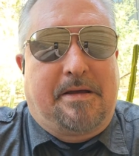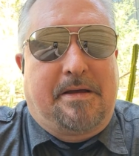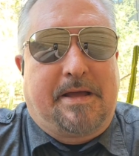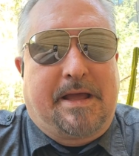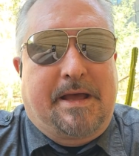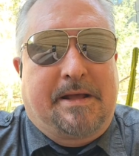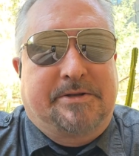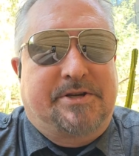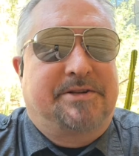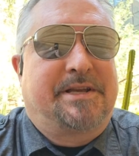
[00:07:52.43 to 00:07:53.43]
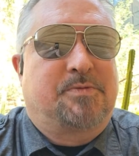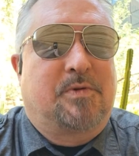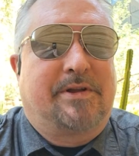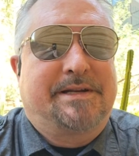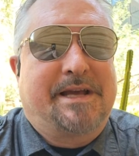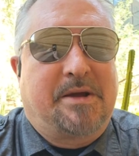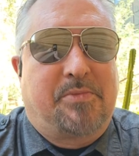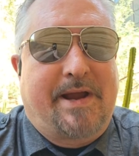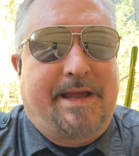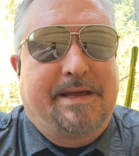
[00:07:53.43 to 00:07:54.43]
And judge says, we're going to take a
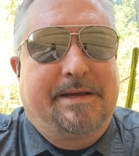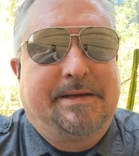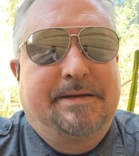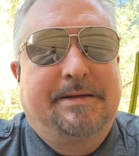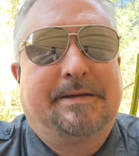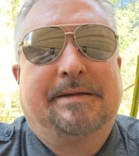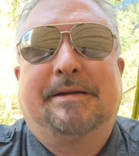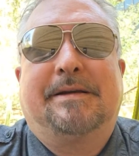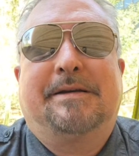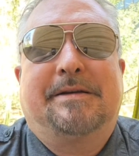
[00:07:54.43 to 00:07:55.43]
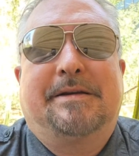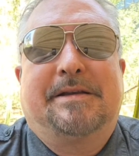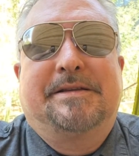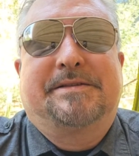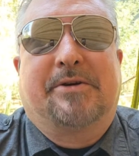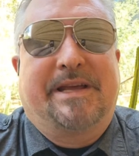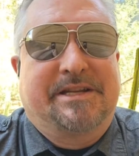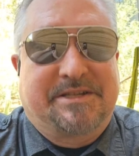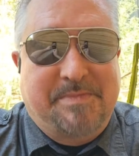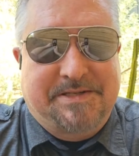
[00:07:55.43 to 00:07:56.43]
break. So he
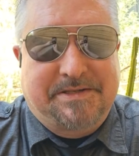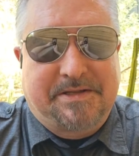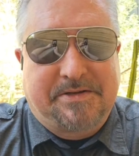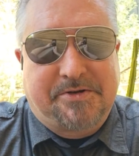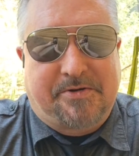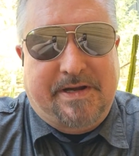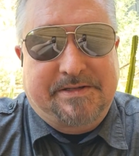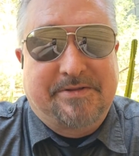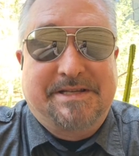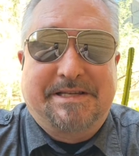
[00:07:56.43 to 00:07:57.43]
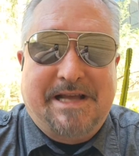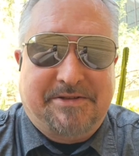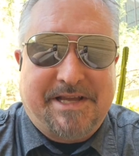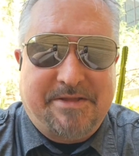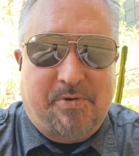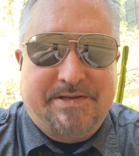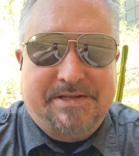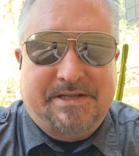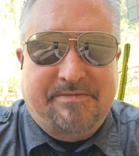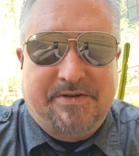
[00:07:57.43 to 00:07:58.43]
dismisses the jury. So this is outside the
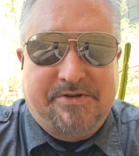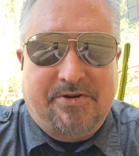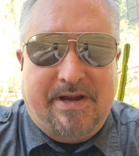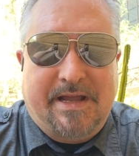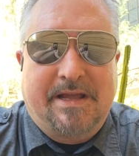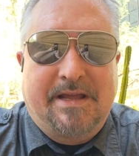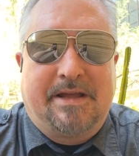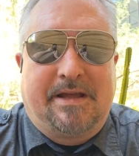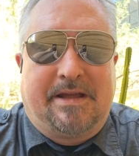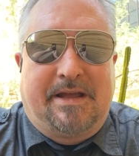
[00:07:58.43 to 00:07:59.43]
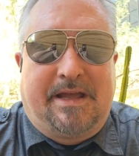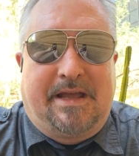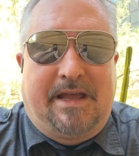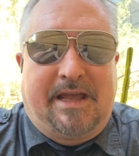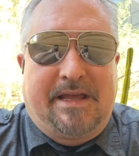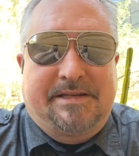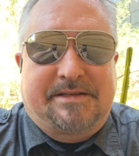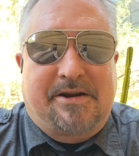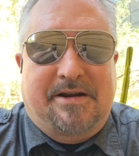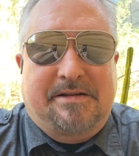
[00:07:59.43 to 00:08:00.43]
presence of the jury.
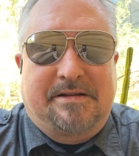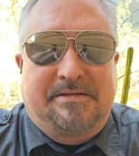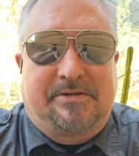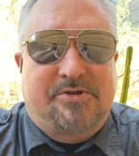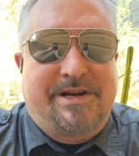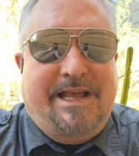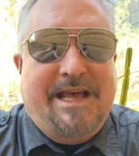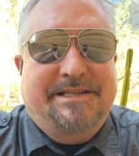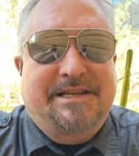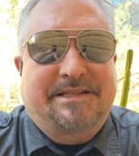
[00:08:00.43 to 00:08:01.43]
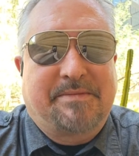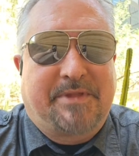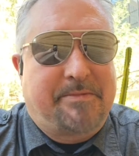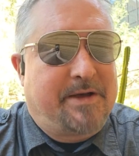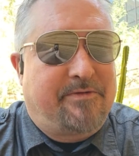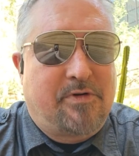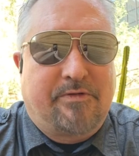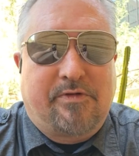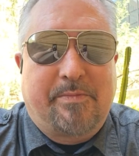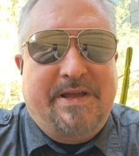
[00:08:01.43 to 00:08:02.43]
Trina K says something about
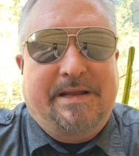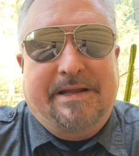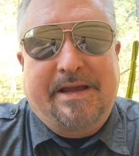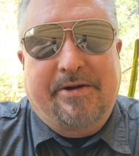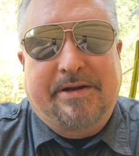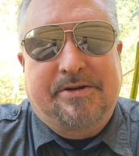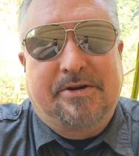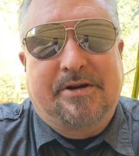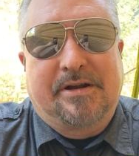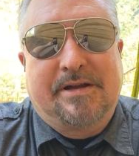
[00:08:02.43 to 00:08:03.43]
404B in character,